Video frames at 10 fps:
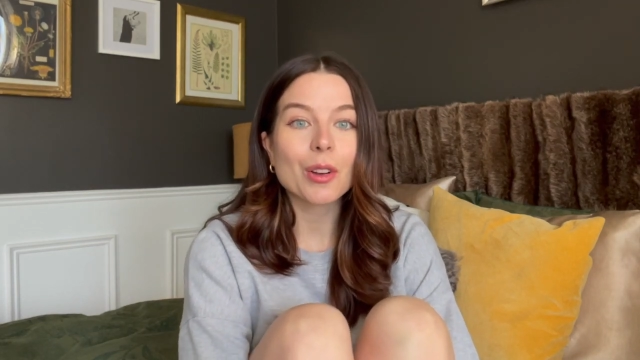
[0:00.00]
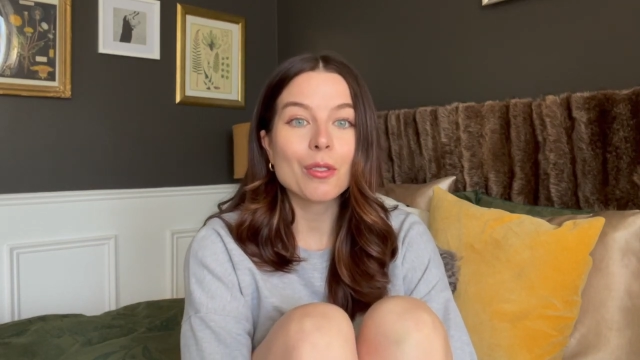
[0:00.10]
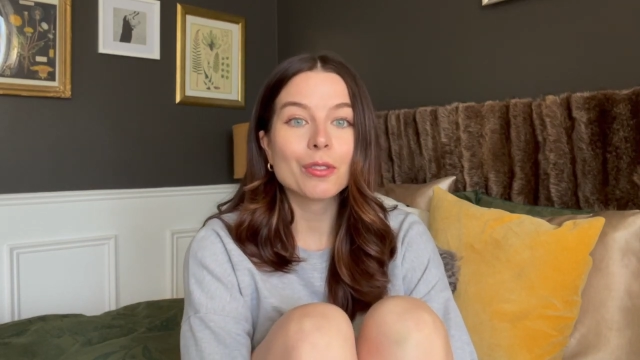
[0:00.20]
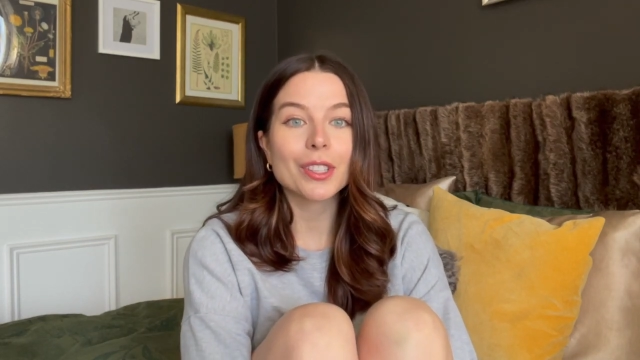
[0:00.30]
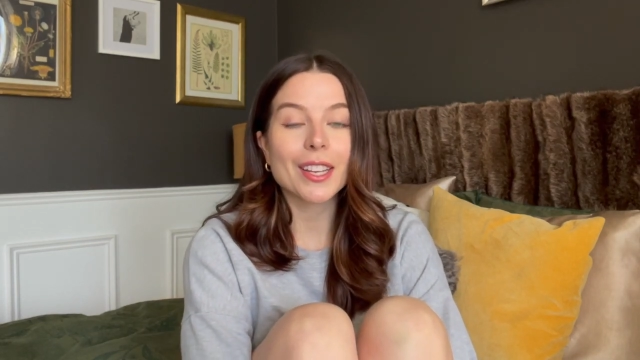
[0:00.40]

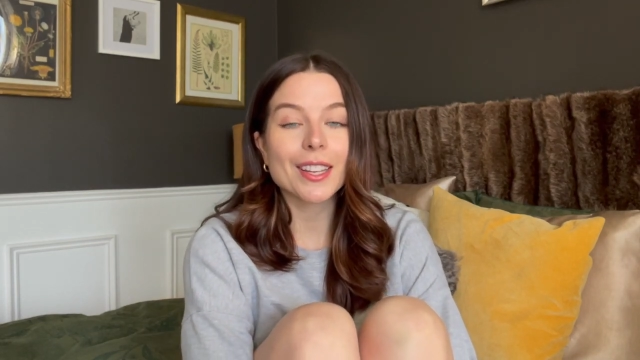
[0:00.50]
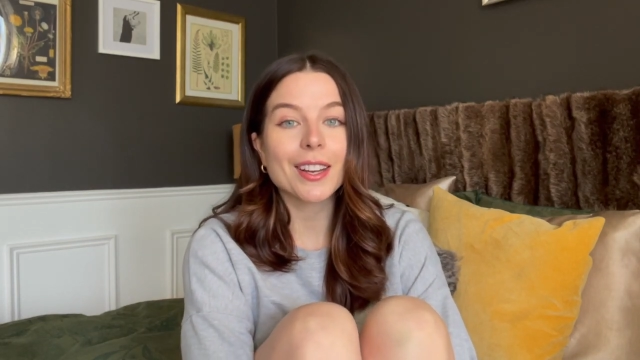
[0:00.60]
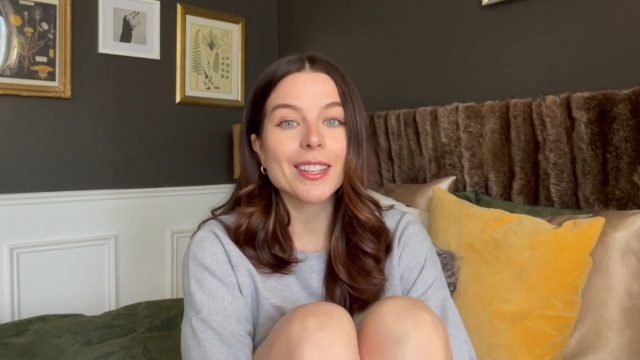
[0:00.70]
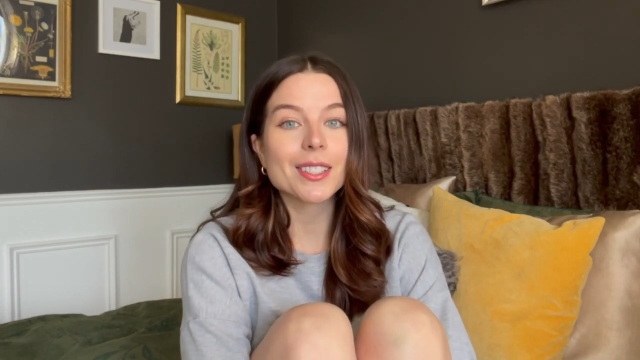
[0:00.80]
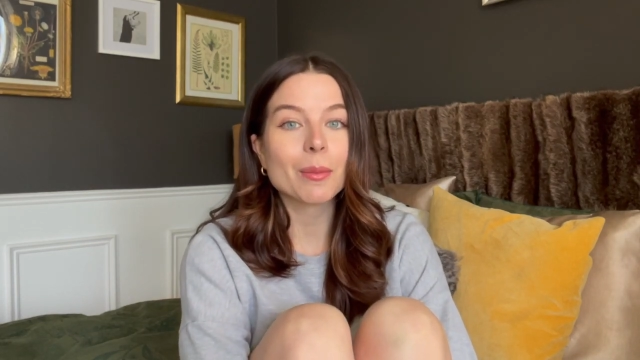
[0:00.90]
Hopefully I can
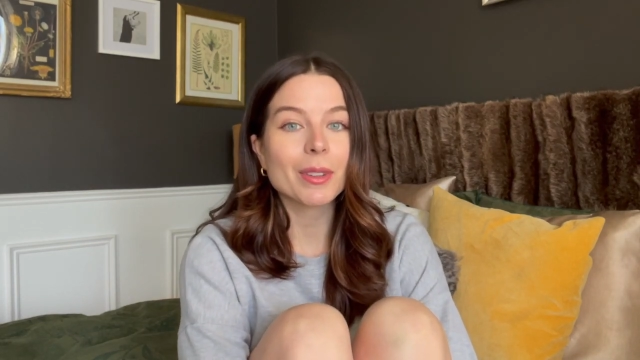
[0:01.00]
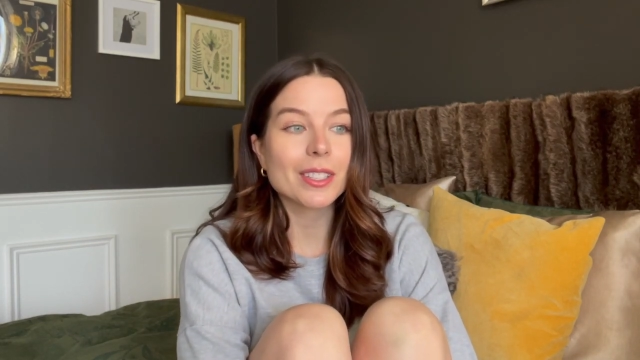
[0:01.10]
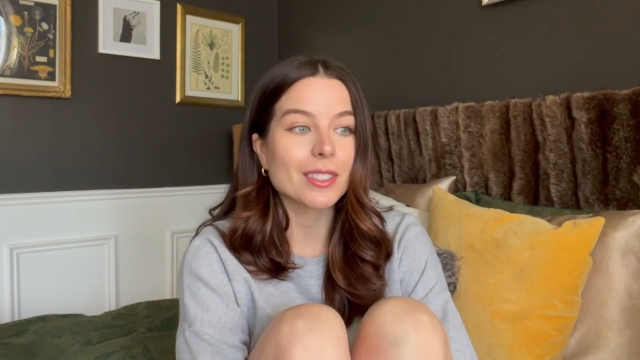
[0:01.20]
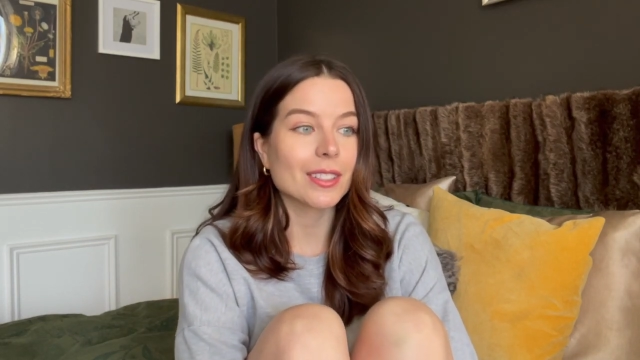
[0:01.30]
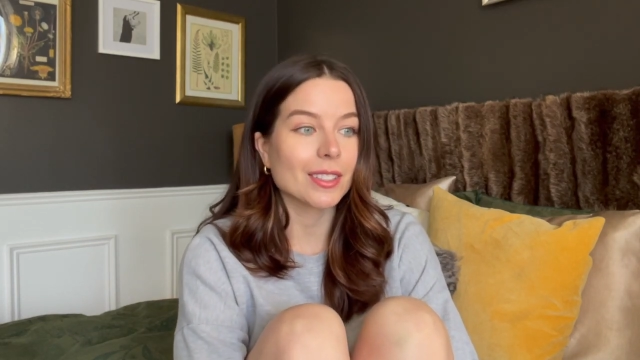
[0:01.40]
cut some of
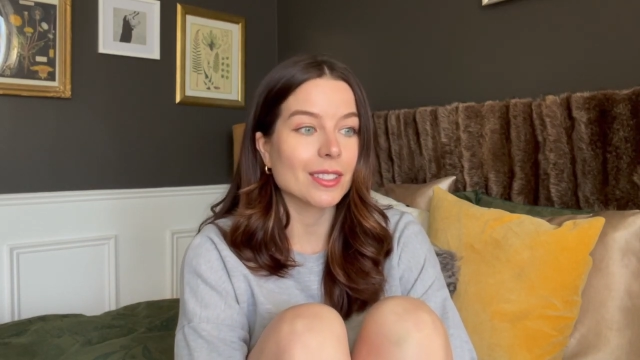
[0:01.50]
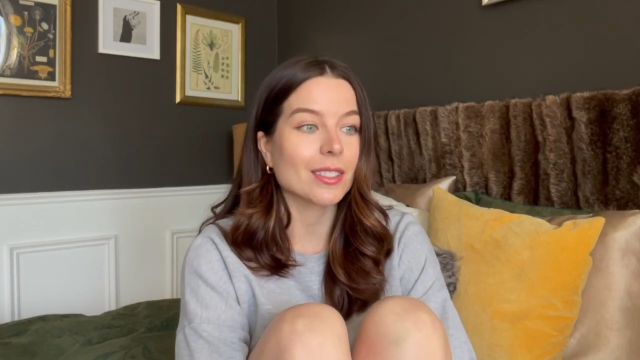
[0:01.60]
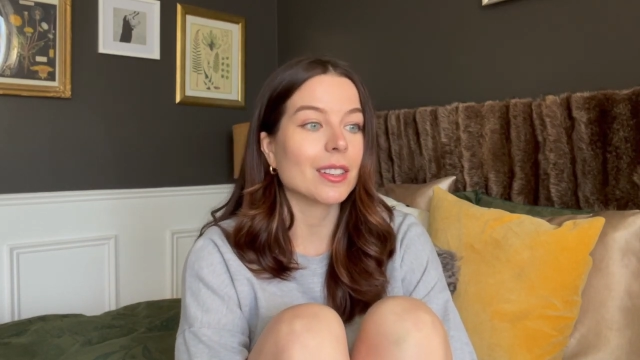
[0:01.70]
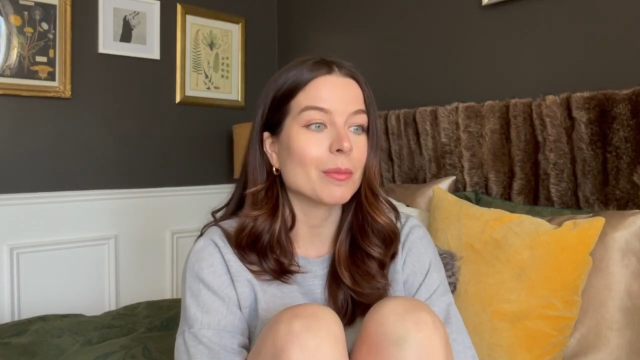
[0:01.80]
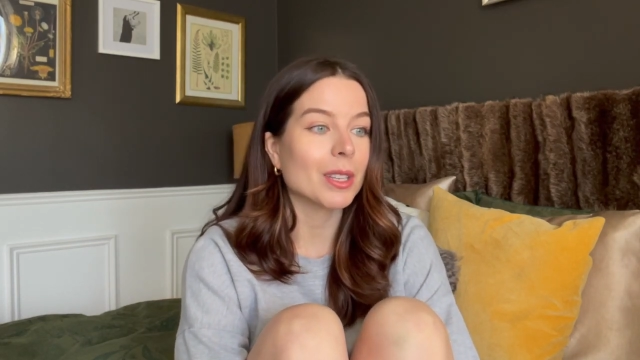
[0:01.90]
this because it's
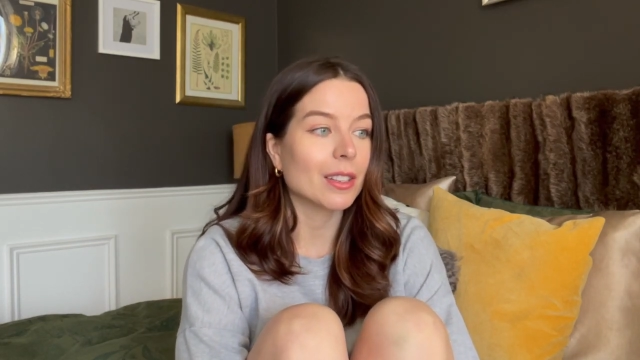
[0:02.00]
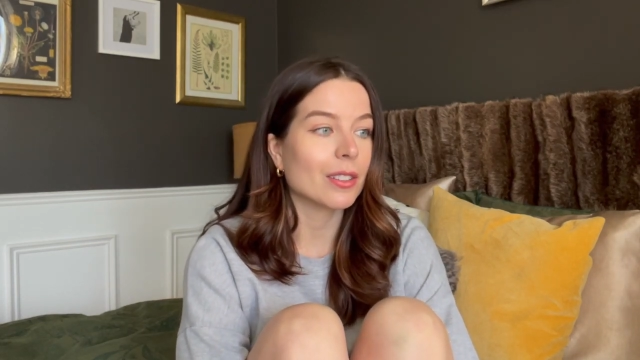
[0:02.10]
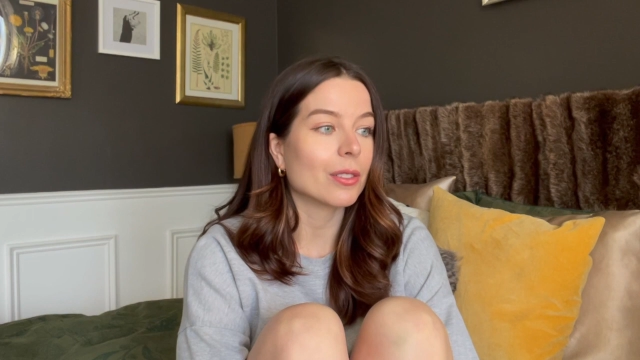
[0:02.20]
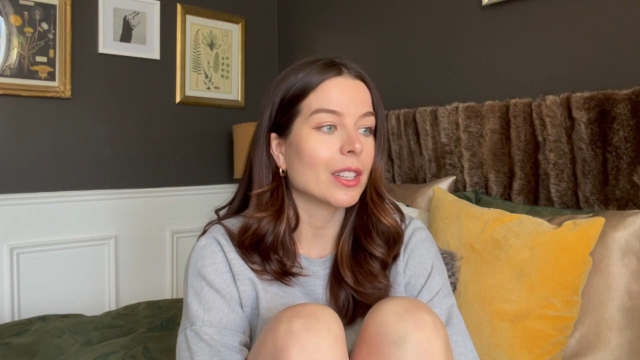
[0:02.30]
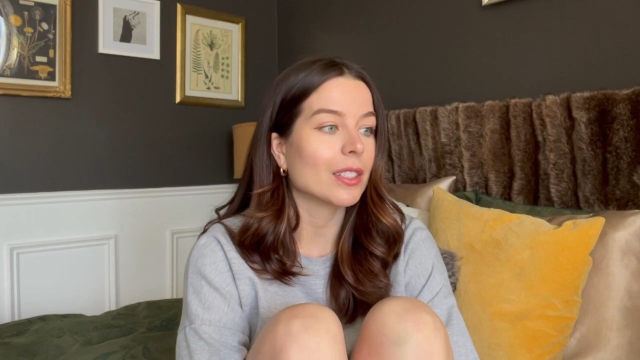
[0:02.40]
gonna be
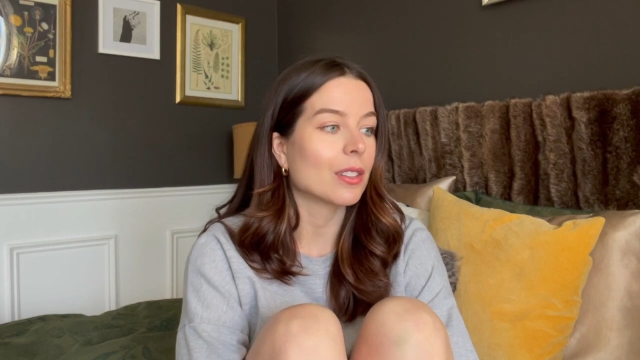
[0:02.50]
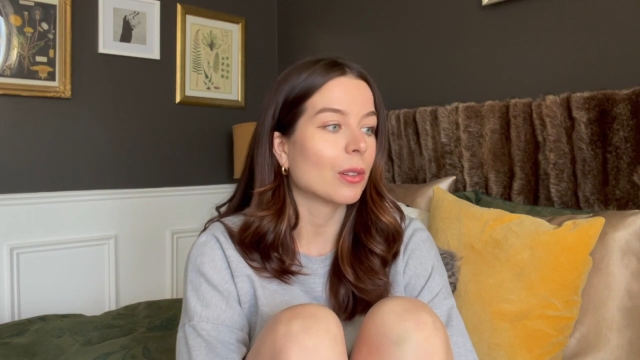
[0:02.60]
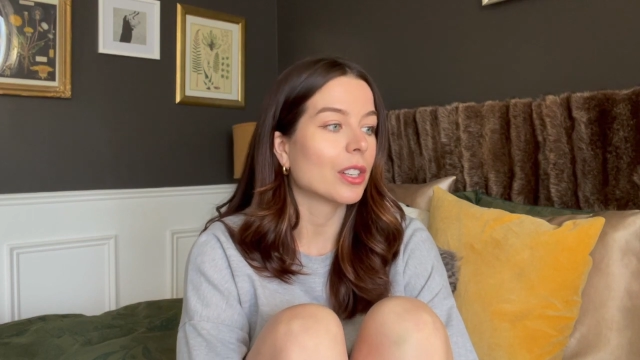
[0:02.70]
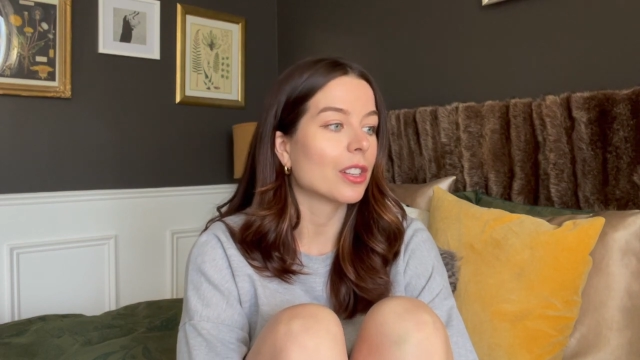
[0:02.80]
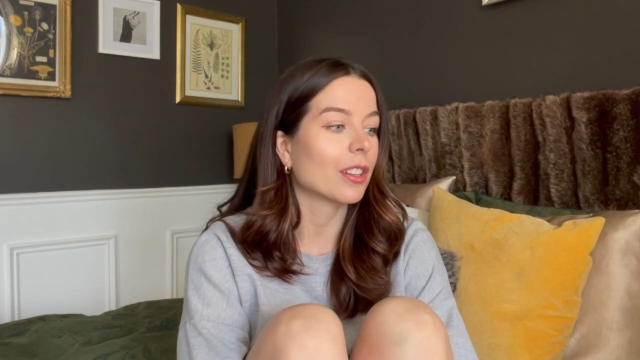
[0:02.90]
annoying to
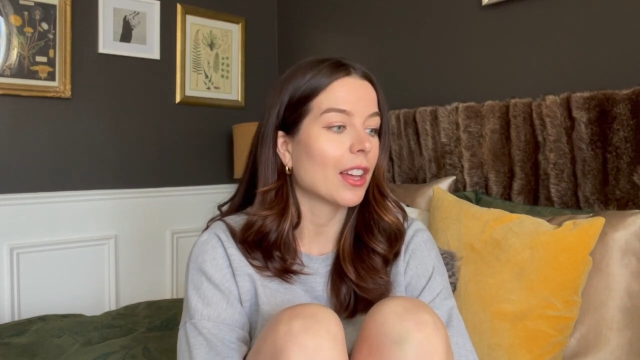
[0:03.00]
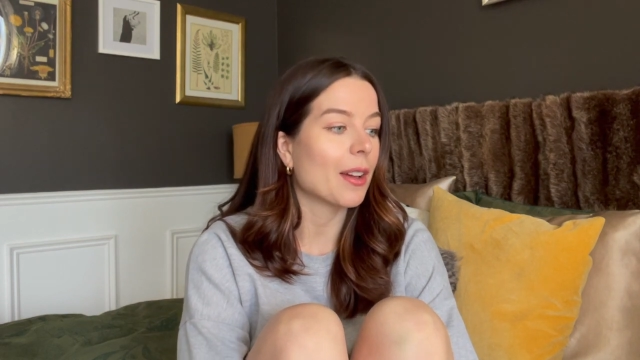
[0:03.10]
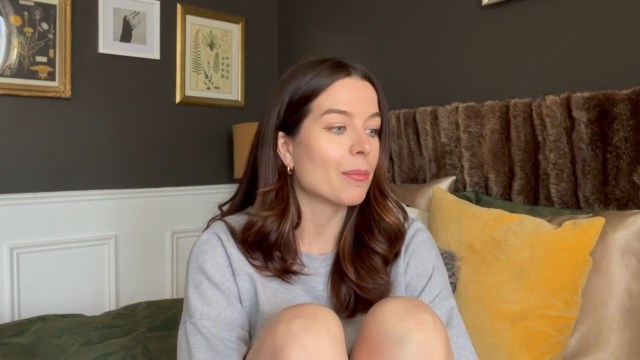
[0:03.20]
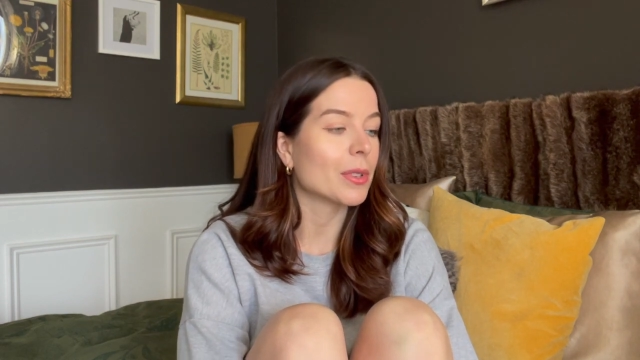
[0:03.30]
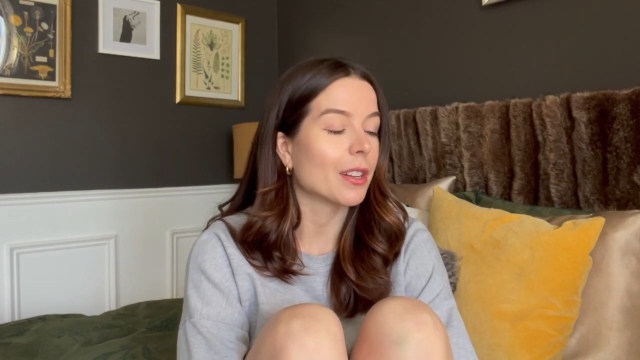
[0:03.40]
watch all
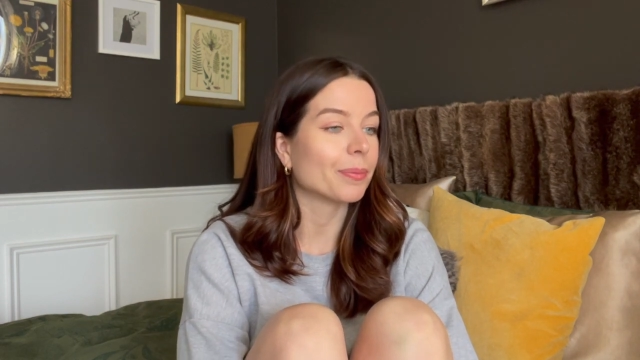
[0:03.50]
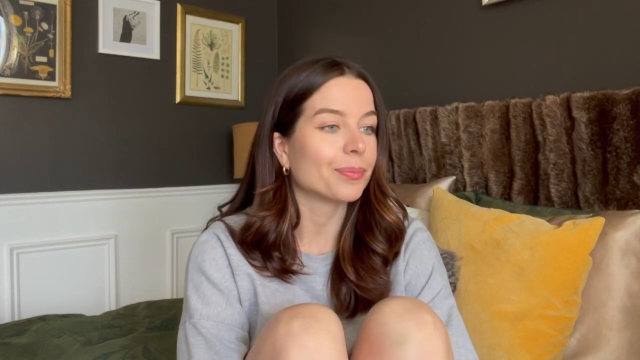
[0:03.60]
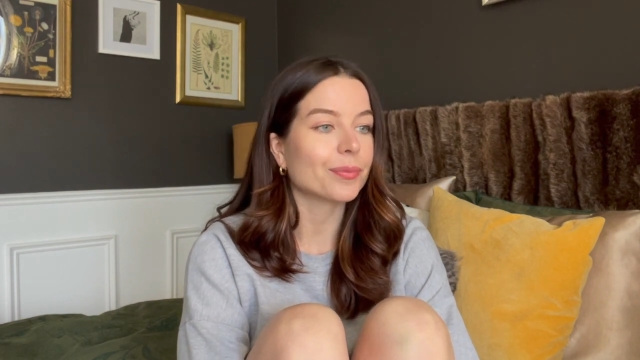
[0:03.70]
that, but